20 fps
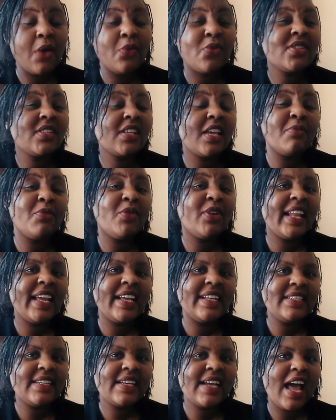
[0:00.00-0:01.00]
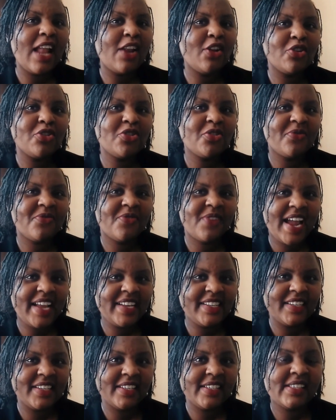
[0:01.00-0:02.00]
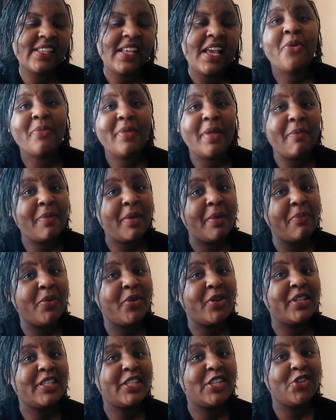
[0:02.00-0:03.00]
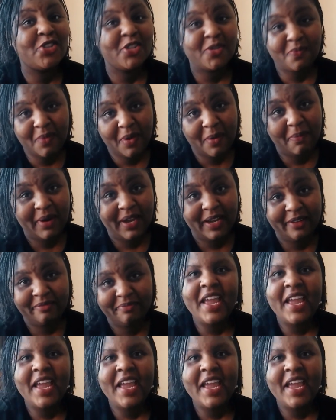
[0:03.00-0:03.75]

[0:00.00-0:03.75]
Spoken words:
I was emulating a lot of writers from the People newspaper.